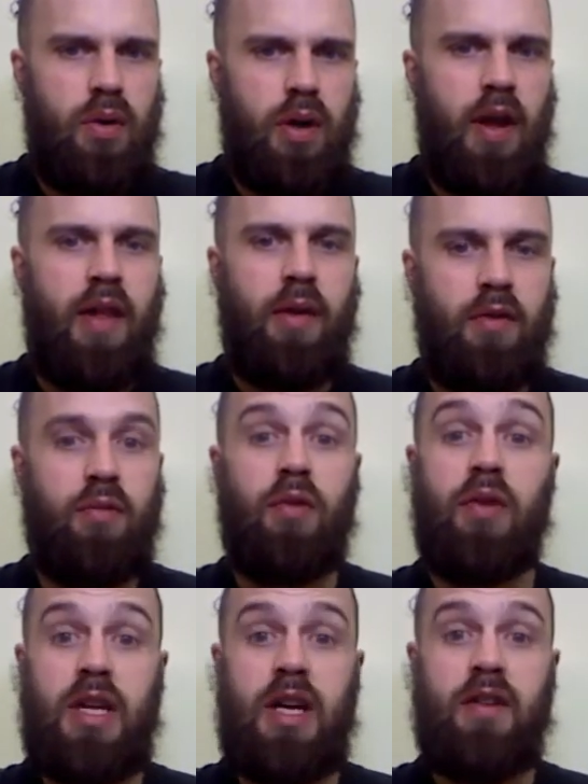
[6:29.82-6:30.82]
Yeah, that was a
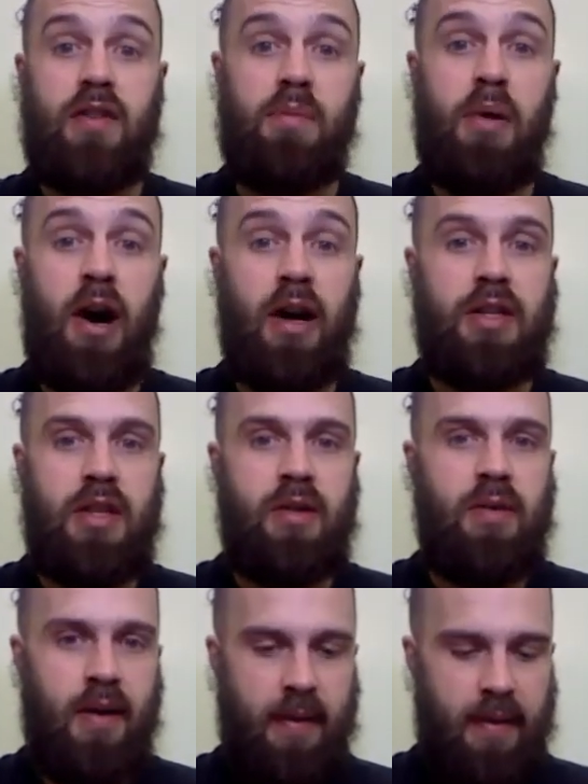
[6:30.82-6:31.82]
really tasty pod
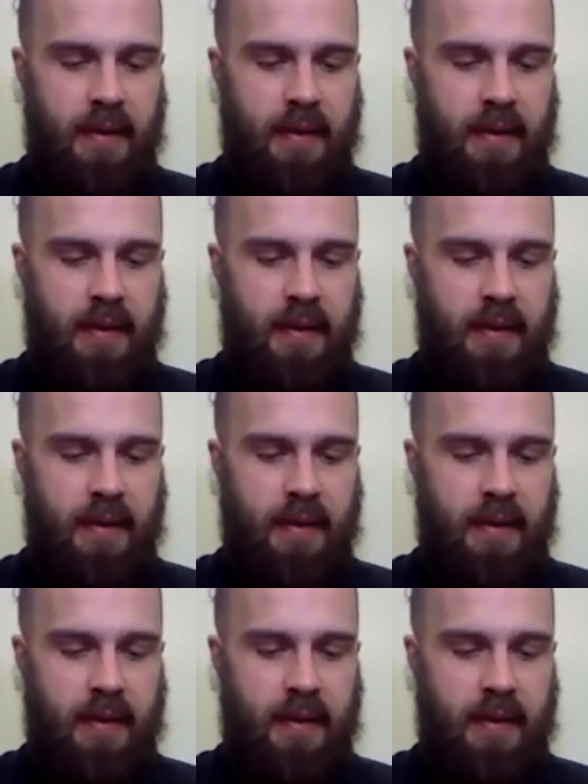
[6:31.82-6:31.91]
too.